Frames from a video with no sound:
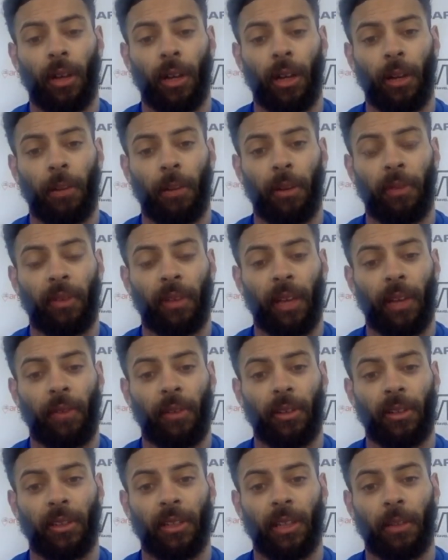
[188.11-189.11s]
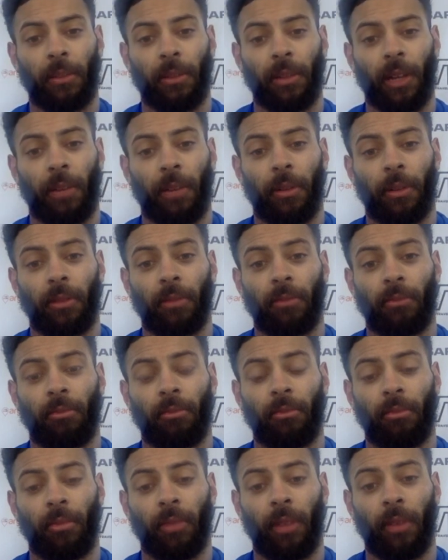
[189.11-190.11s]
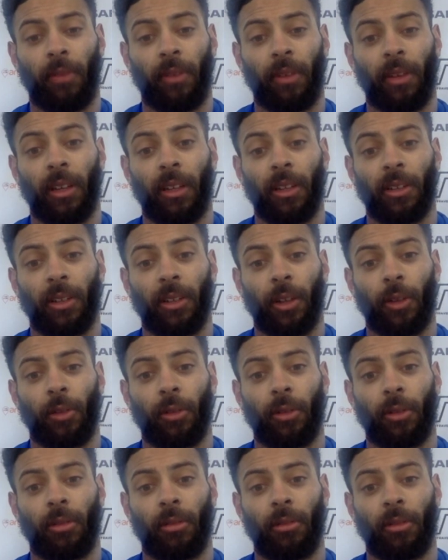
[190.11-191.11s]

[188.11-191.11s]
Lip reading: I think everyone stepped up, and I think it showed